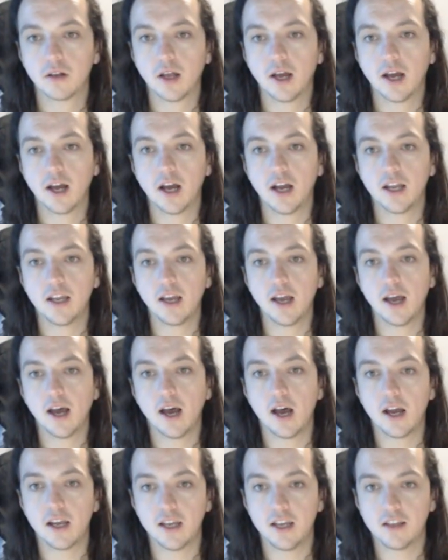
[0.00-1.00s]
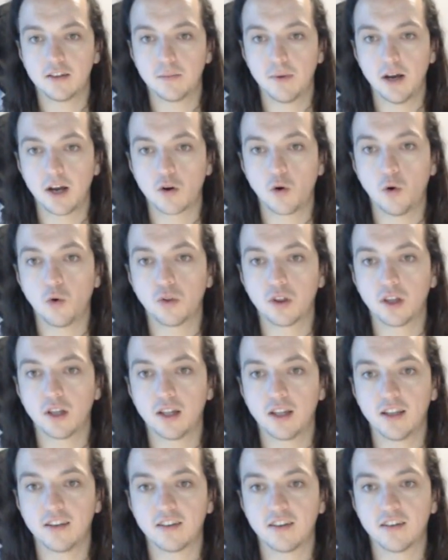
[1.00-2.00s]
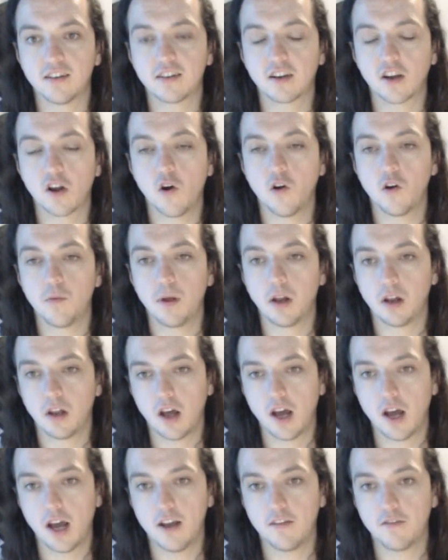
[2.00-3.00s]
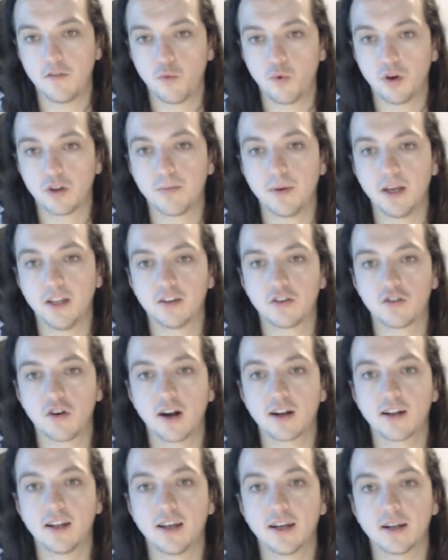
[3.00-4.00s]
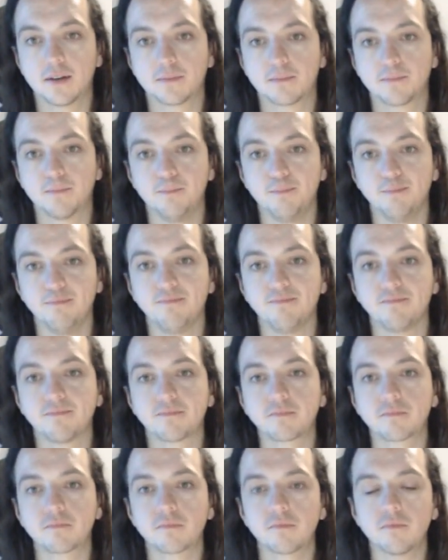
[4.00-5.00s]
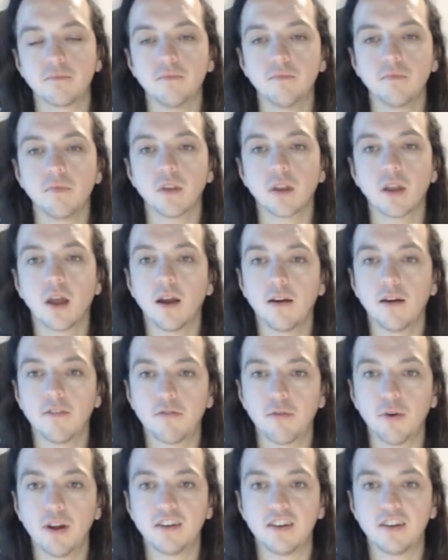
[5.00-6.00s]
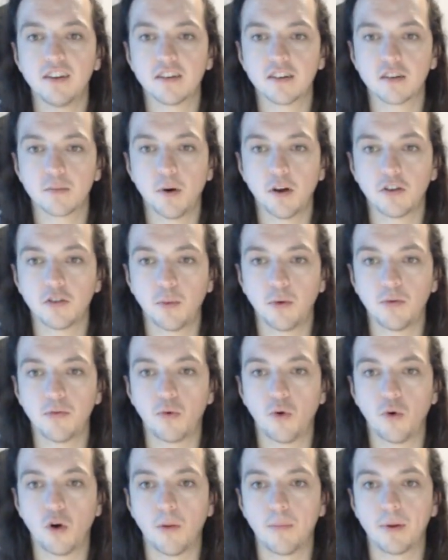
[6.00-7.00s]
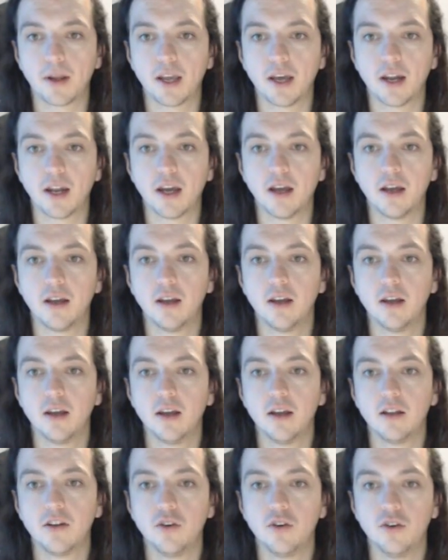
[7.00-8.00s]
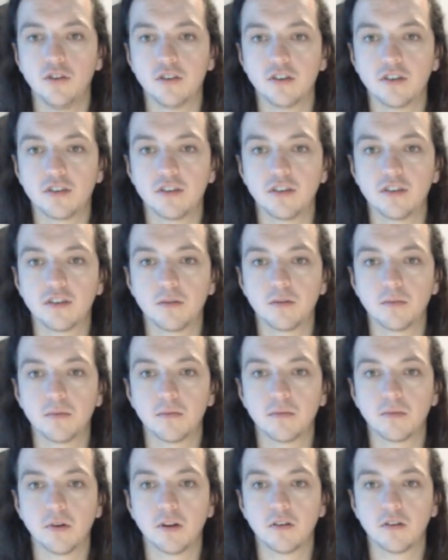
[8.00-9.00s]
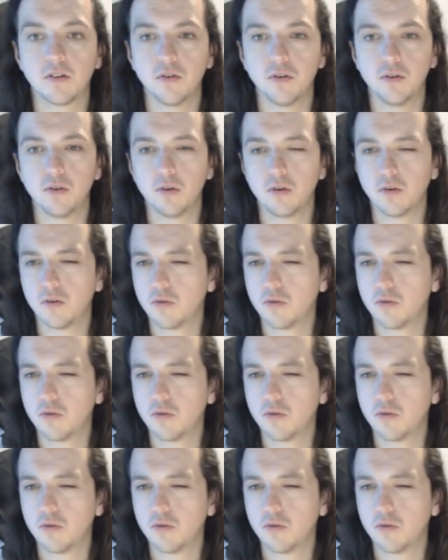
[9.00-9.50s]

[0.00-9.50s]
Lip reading: Yes, Mark, all the lessons are going to be live with me instructing. Fred says, is it possible for a beginner to use this system to